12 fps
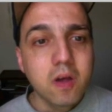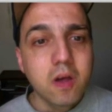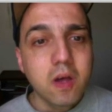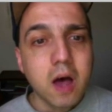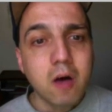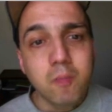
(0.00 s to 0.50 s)

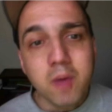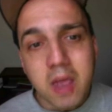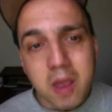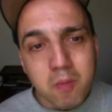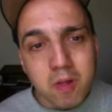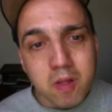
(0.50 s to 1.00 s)
I will be
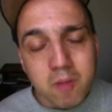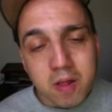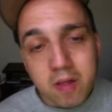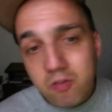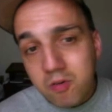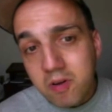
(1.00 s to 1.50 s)
emailing my
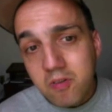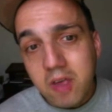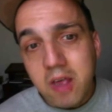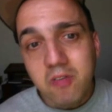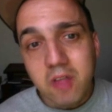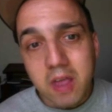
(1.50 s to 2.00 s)
list, or in this
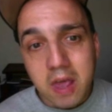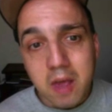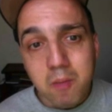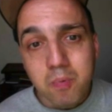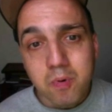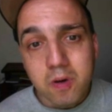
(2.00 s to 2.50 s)
case, the
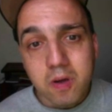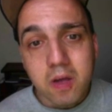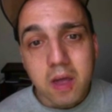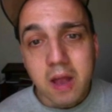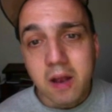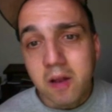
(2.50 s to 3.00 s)
ebook,
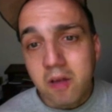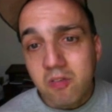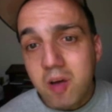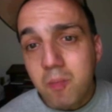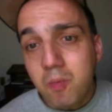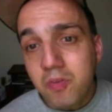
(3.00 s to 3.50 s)
in the next
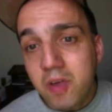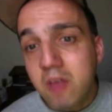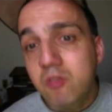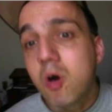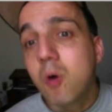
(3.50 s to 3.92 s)
couple of days.